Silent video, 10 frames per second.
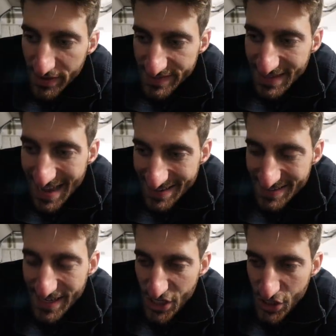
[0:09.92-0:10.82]
this last
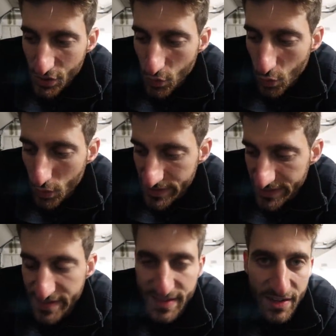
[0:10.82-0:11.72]
session was
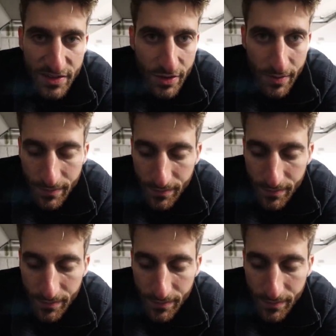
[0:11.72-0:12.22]
a disaster.